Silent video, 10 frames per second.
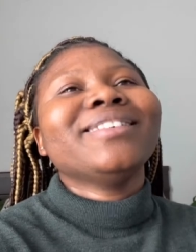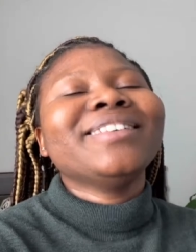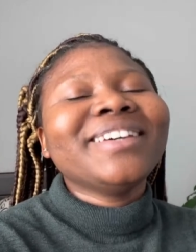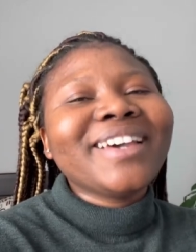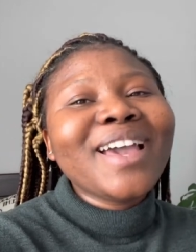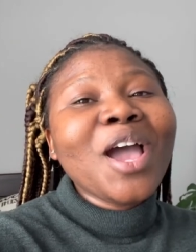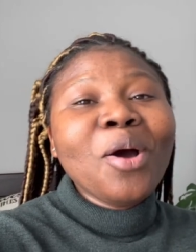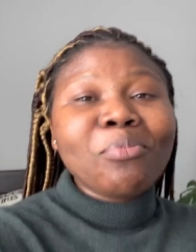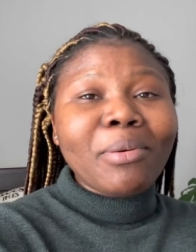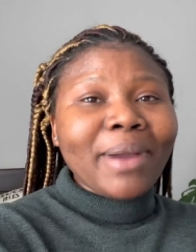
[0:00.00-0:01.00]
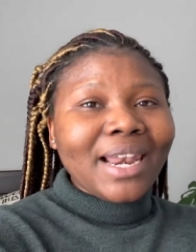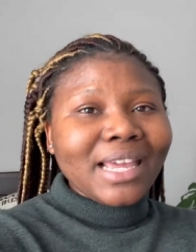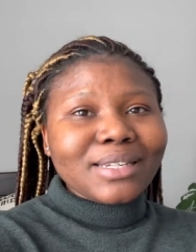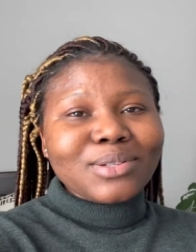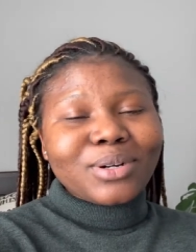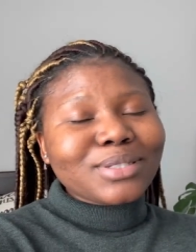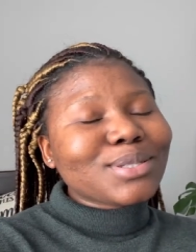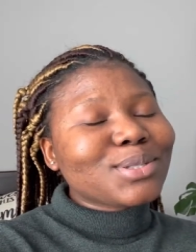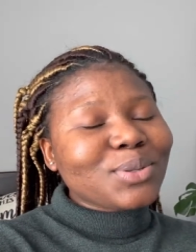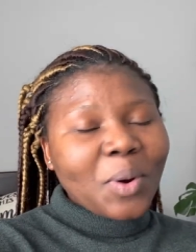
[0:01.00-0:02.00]
but my legs hurt
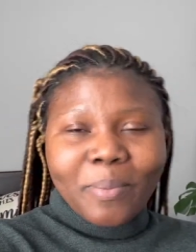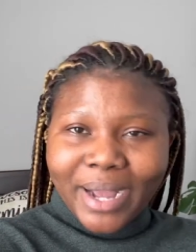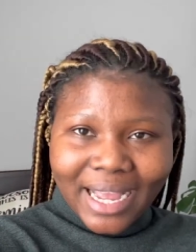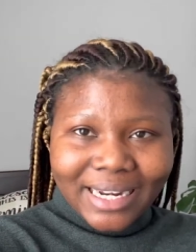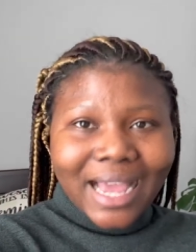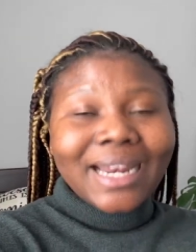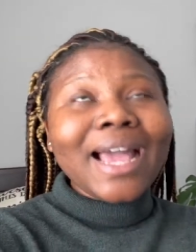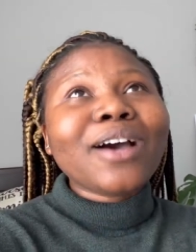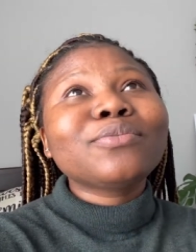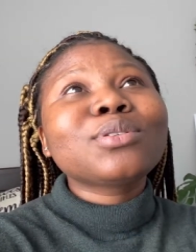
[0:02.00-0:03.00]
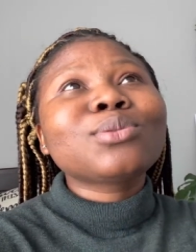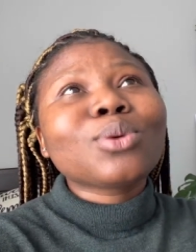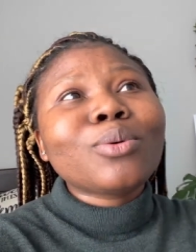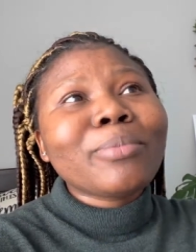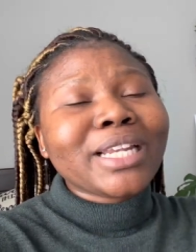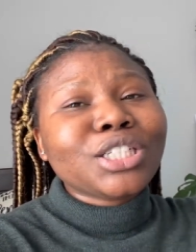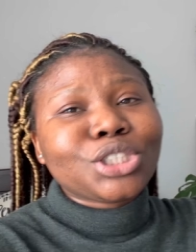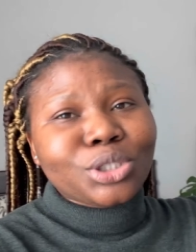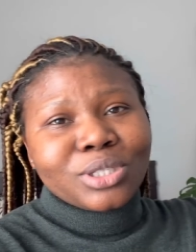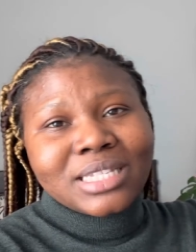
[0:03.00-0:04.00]
so bad and i have so many
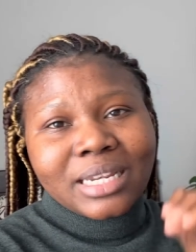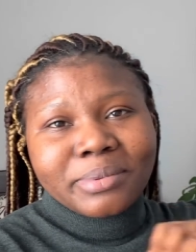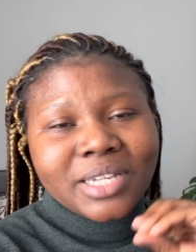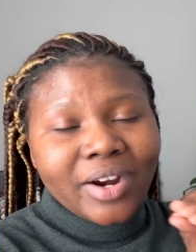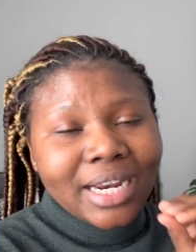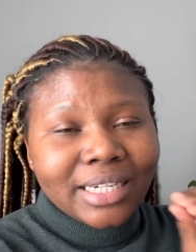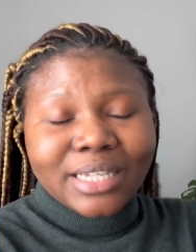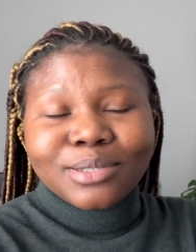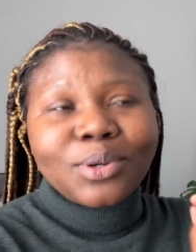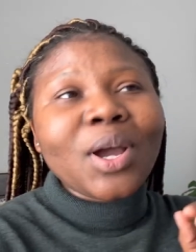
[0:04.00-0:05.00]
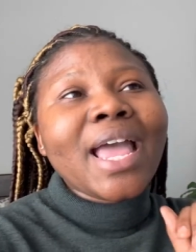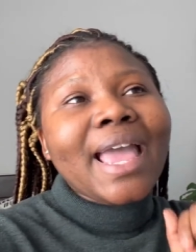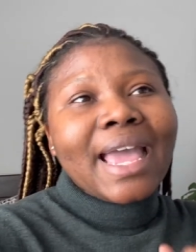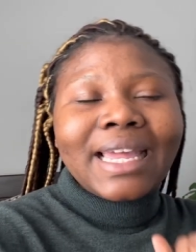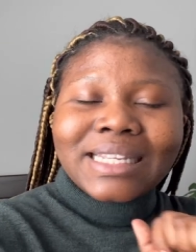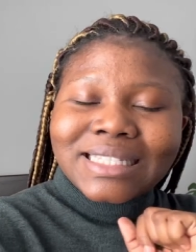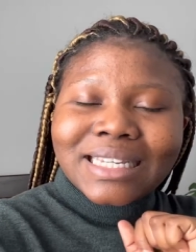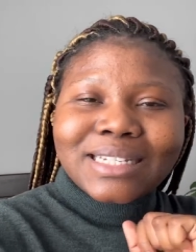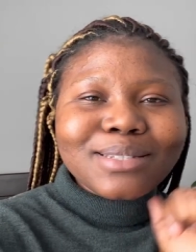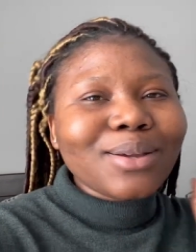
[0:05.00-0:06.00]
short clips here and there so
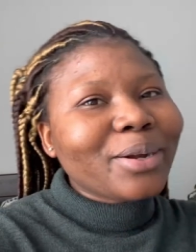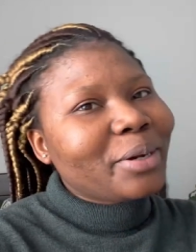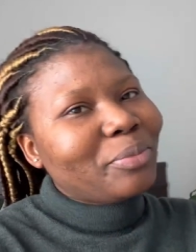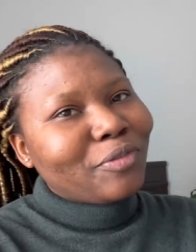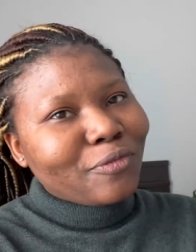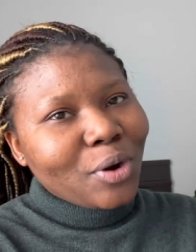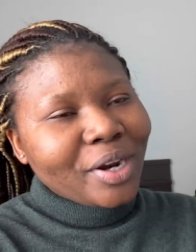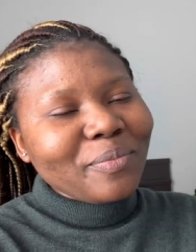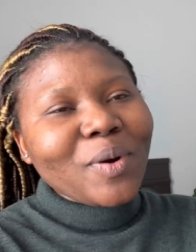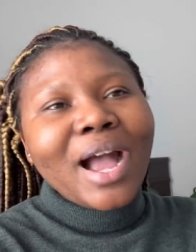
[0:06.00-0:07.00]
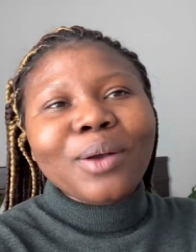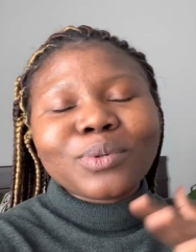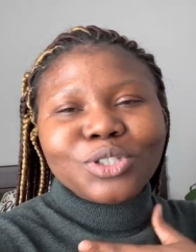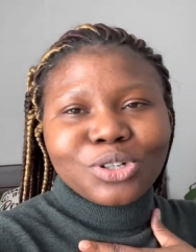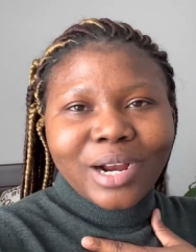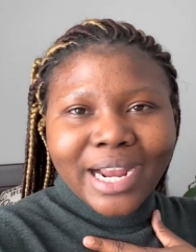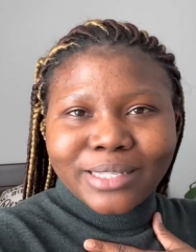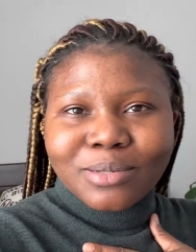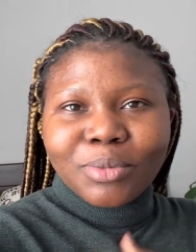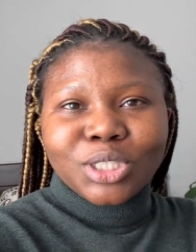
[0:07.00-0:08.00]
editing is not gonna be fun but i will try
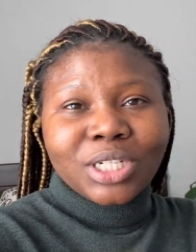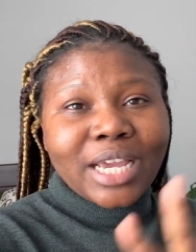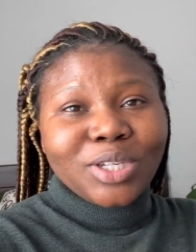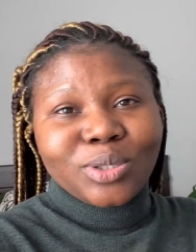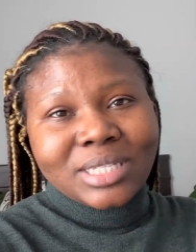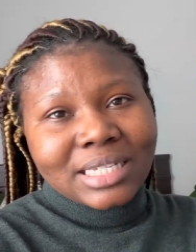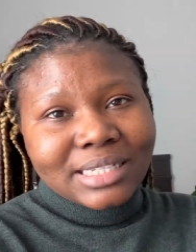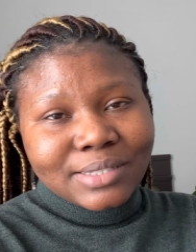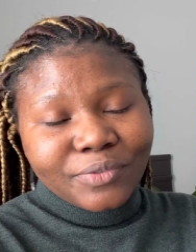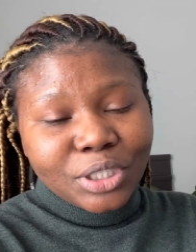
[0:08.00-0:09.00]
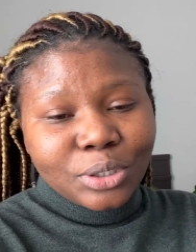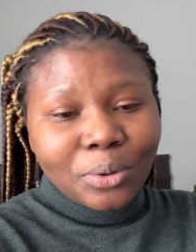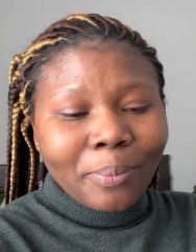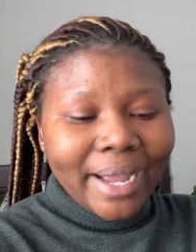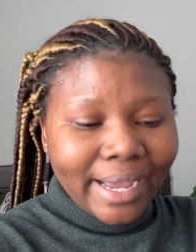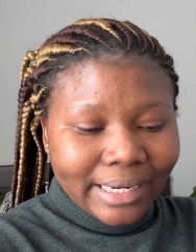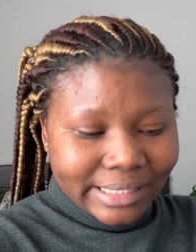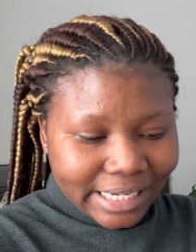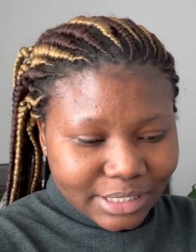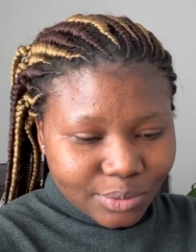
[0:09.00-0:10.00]
to make sure that you see this video by
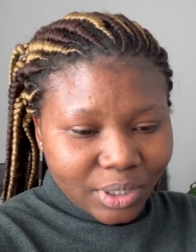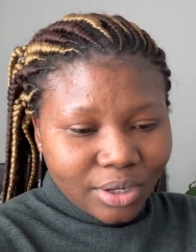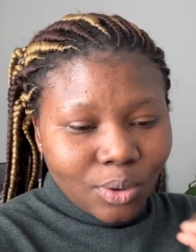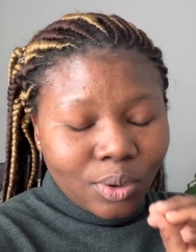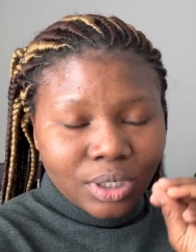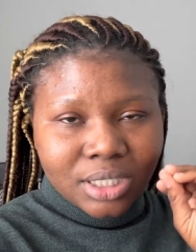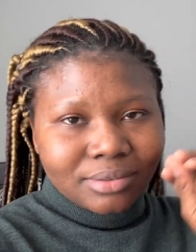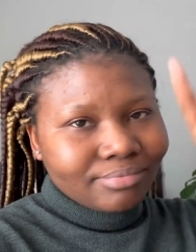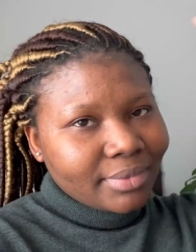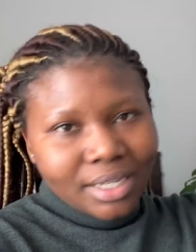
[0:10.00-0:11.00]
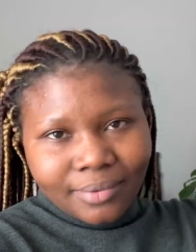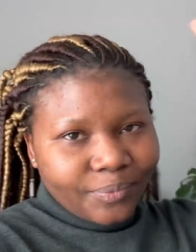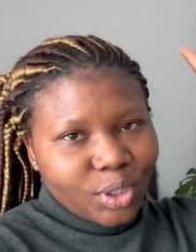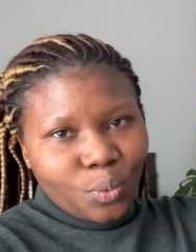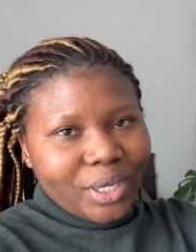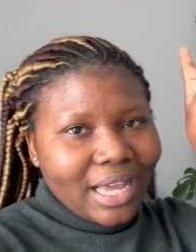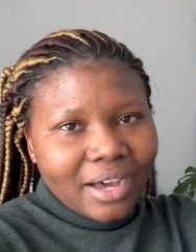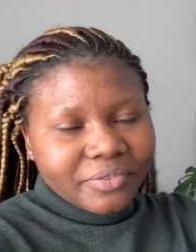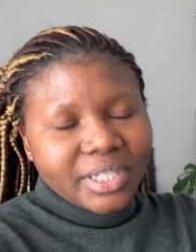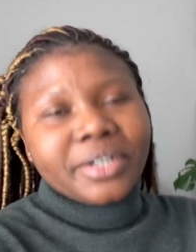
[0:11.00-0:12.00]
next week or the week
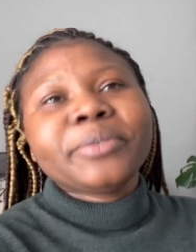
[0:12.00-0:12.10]
after